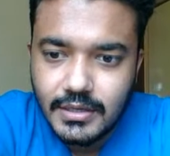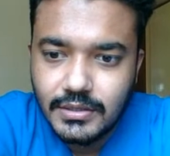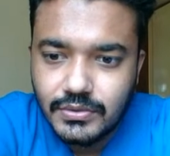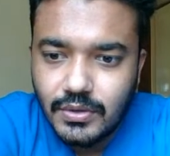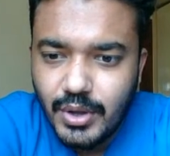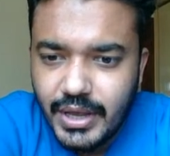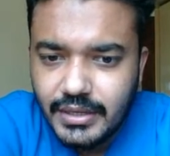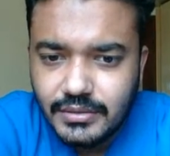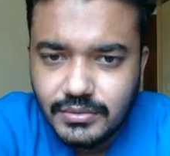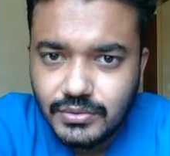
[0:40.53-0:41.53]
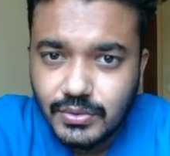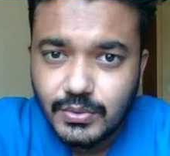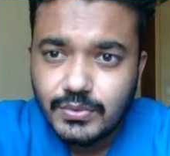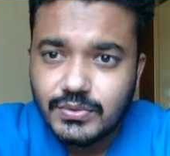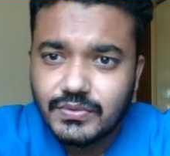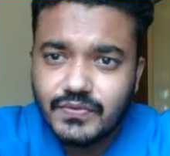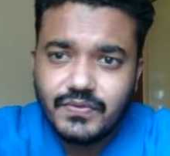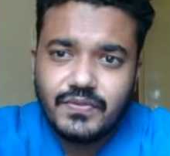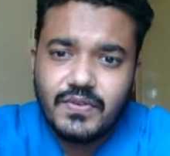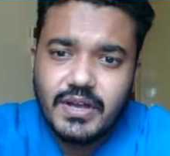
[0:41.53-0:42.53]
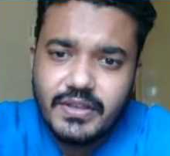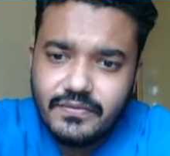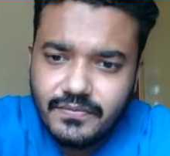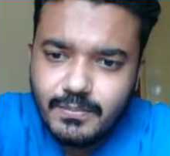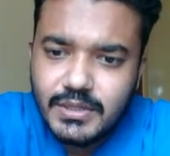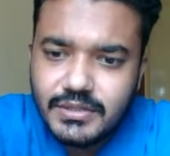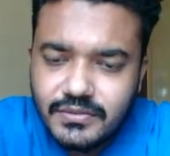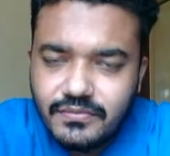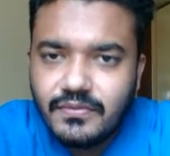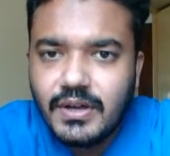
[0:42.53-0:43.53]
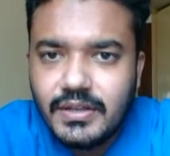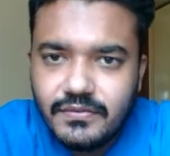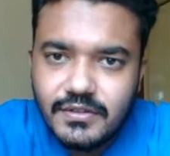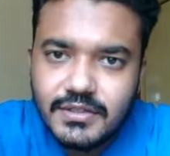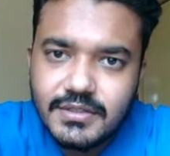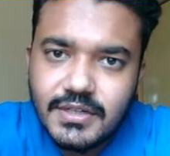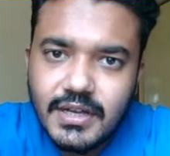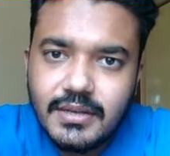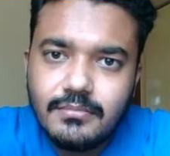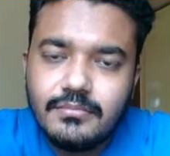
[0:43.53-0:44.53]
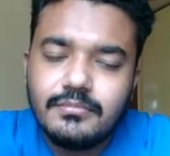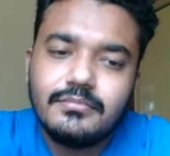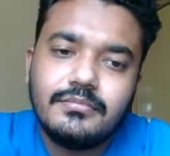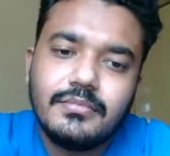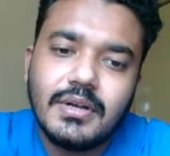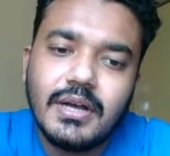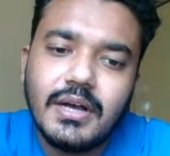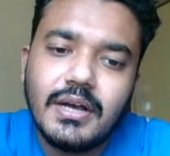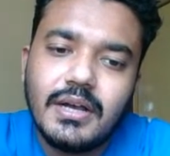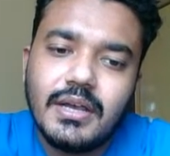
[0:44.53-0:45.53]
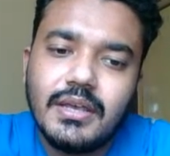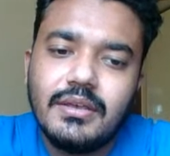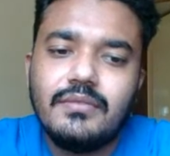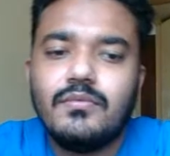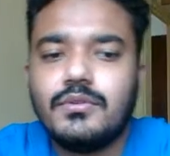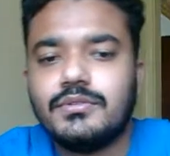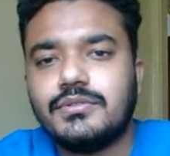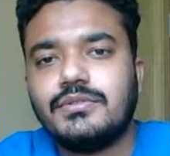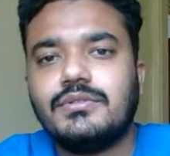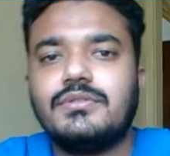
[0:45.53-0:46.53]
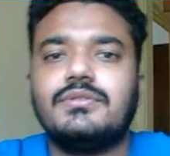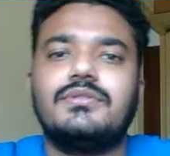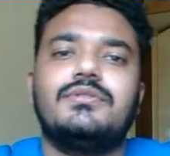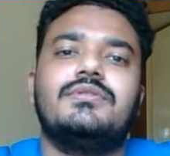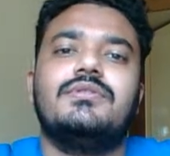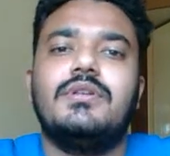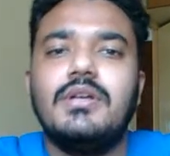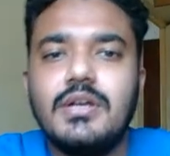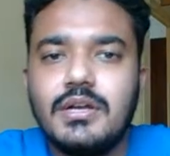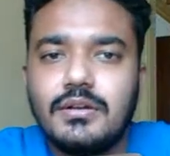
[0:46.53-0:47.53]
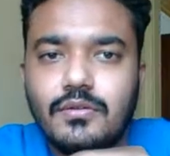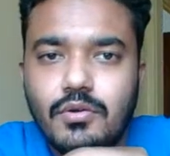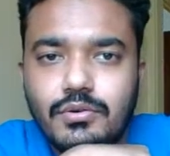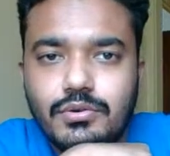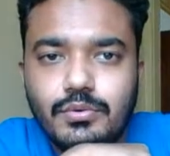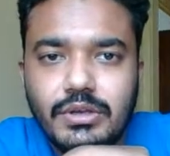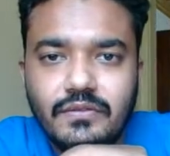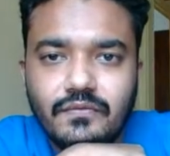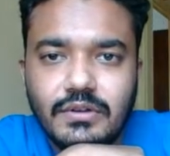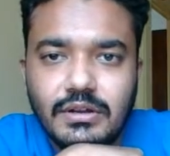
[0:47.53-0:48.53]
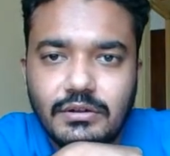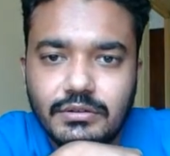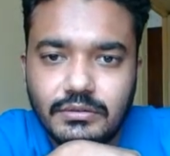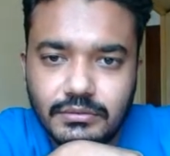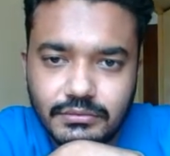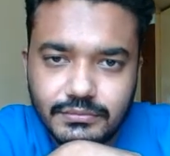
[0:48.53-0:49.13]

So I chose 5 plus 5 this time. I was not doing well on